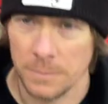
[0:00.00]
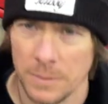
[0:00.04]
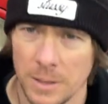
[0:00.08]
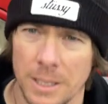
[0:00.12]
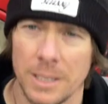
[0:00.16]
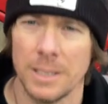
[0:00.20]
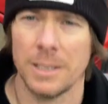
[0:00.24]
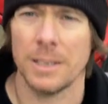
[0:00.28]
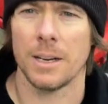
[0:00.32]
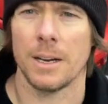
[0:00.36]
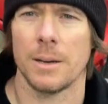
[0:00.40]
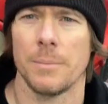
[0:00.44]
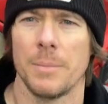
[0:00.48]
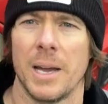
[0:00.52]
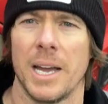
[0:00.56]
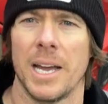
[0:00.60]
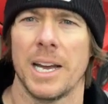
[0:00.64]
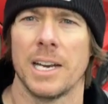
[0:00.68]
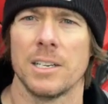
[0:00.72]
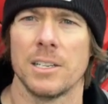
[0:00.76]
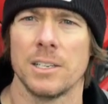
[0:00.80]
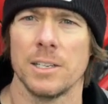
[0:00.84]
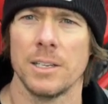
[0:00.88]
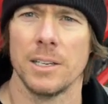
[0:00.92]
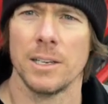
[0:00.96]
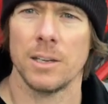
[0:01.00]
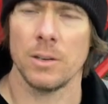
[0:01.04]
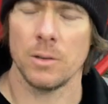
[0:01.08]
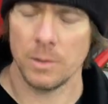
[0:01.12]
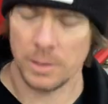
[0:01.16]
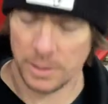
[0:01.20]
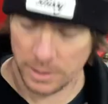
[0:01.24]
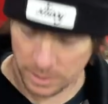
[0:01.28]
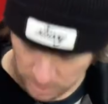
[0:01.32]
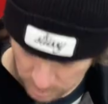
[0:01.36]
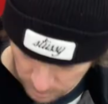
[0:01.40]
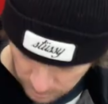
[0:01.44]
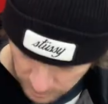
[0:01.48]
I'm actually
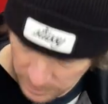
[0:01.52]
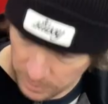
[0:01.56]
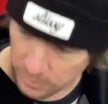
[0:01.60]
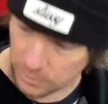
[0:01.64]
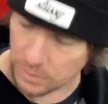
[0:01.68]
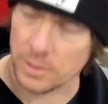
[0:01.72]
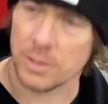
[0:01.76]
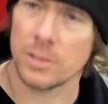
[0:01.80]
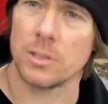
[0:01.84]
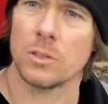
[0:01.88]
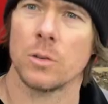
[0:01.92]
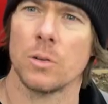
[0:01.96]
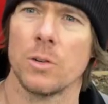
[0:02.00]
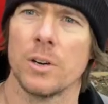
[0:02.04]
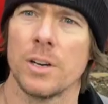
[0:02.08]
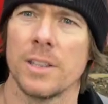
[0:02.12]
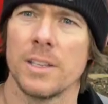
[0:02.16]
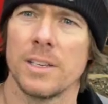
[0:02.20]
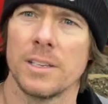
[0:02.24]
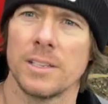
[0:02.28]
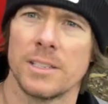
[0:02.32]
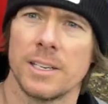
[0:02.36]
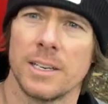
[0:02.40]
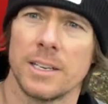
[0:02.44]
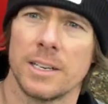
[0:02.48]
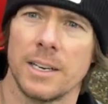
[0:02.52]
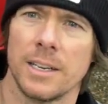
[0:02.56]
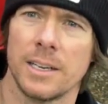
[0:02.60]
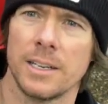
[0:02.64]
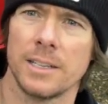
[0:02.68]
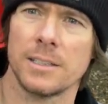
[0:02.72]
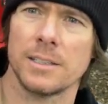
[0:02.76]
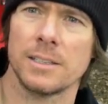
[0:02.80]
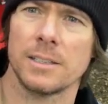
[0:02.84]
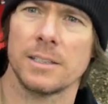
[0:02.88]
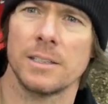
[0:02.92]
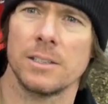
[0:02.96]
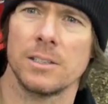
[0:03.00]
going to be restoring these
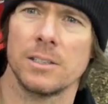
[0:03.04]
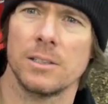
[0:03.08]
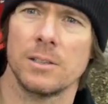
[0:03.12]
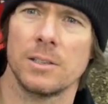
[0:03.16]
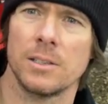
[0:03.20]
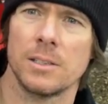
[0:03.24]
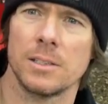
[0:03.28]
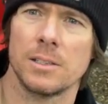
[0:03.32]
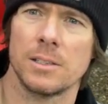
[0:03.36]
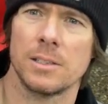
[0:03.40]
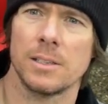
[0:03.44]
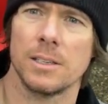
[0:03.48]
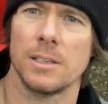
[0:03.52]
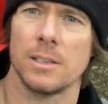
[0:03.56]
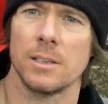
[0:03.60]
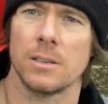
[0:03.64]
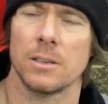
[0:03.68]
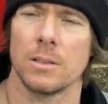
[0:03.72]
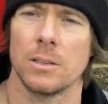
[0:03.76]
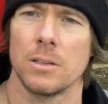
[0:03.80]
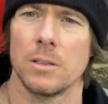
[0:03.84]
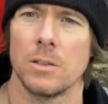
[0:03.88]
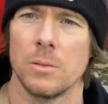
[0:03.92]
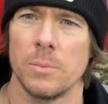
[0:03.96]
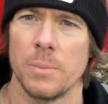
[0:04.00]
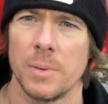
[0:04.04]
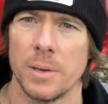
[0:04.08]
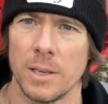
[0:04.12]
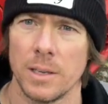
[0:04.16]
headlights because you can see they're a little